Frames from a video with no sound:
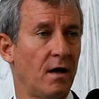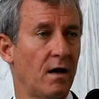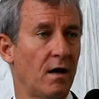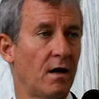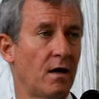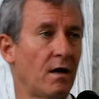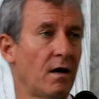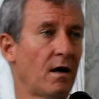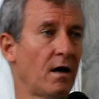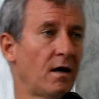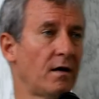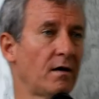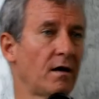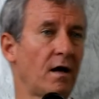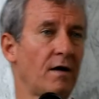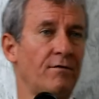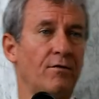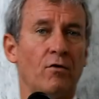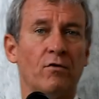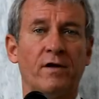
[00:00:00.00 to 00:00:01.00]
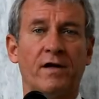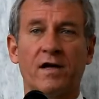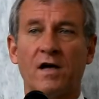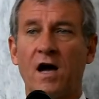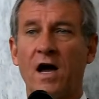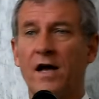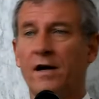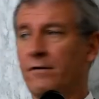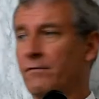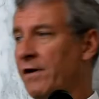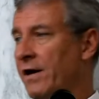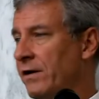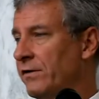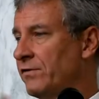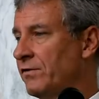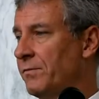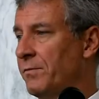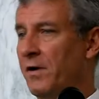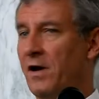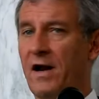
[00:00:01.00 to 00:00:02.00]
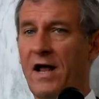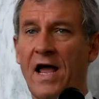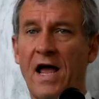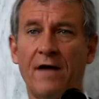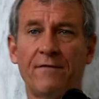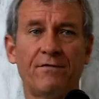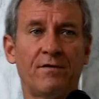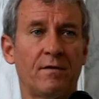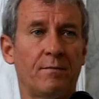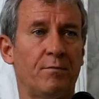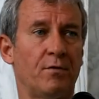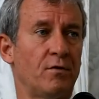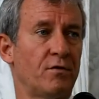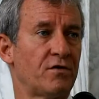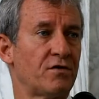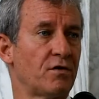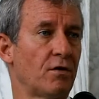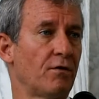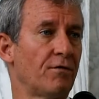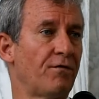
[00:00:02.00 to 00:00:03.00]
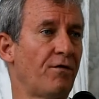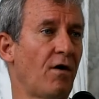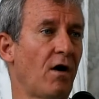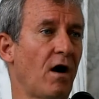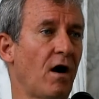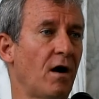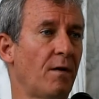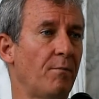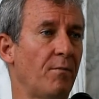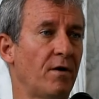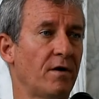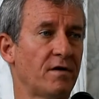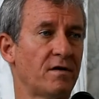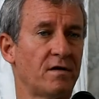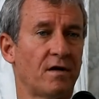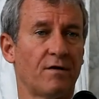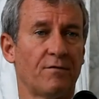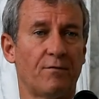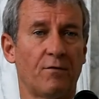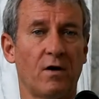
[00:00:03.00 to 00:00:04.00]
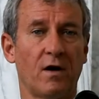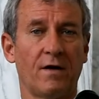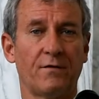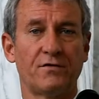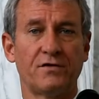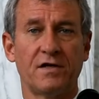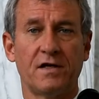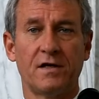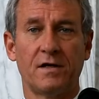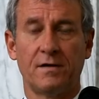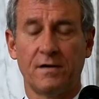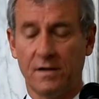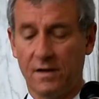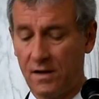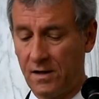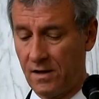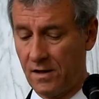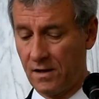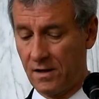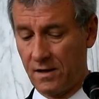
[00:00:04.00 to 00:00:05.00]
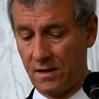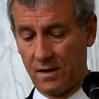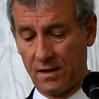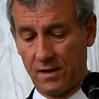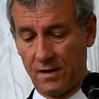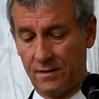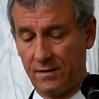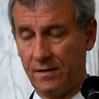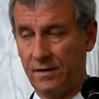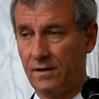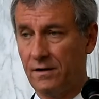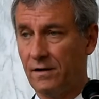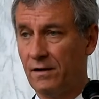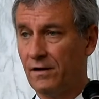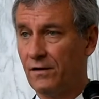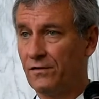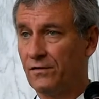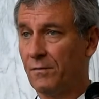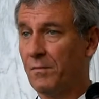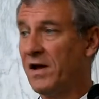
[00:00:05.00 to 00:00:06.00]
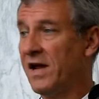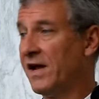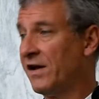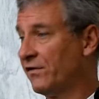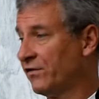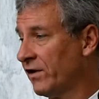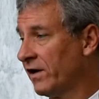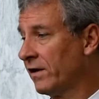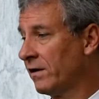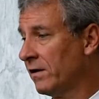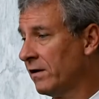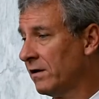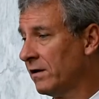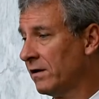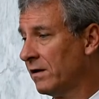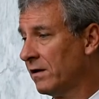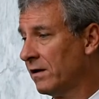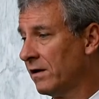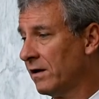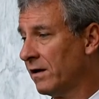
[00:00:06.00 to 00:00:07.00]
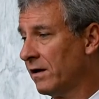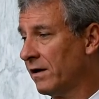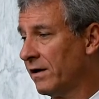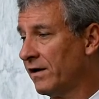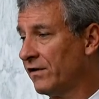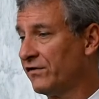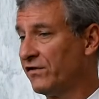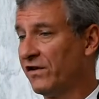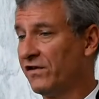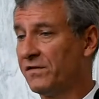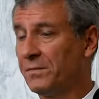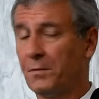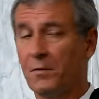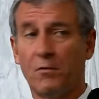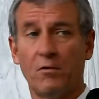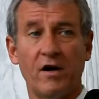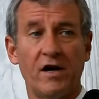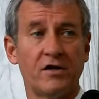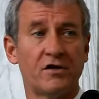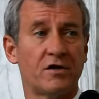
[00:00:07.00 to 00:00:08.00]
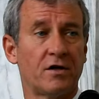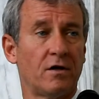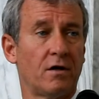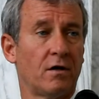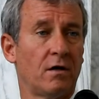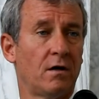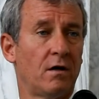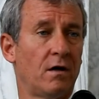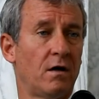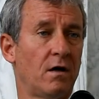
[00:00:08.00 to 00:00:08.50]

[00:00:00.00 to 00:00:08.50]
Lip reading: I've only got around to about half of the booth so far, but what I've seen is amazing. It's inspirational.